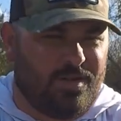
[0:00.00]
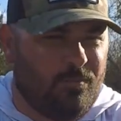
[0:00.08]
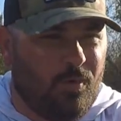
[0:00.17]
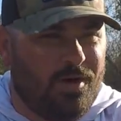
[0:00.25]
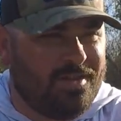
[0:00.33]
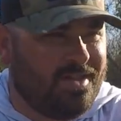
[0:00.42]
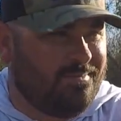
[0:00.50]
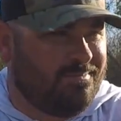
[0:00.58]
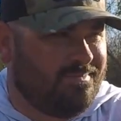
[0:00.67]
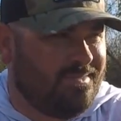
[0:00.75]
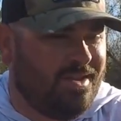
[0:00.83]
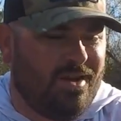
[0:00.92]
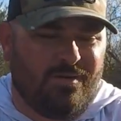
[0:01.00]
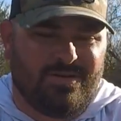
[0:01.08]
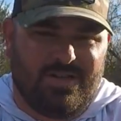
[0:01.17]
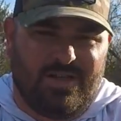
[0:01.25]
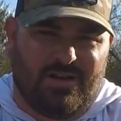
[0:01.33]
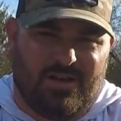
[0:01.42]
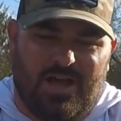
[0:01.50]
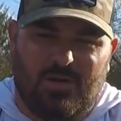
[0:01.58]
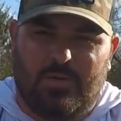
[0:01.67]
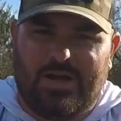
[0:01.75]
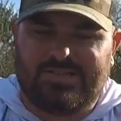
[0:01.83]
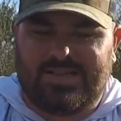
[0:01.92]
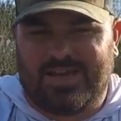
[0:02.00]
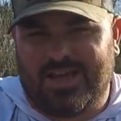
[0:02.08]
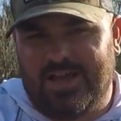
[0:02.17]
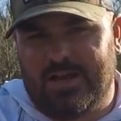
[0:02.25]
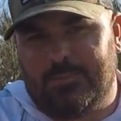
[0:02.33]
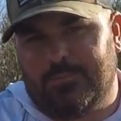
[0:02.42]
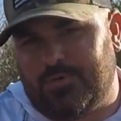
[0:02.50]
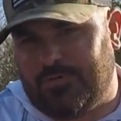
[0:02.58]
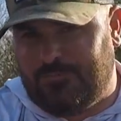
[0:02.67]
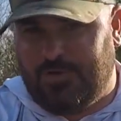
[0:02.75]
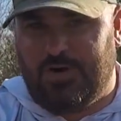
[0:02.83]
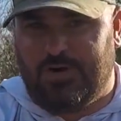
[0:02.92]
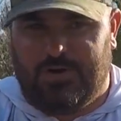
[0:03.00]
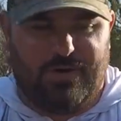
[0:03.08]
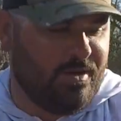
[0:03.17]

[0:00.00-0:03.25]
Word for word: and one that, you know, in, in a lot of ways I kinda prefer,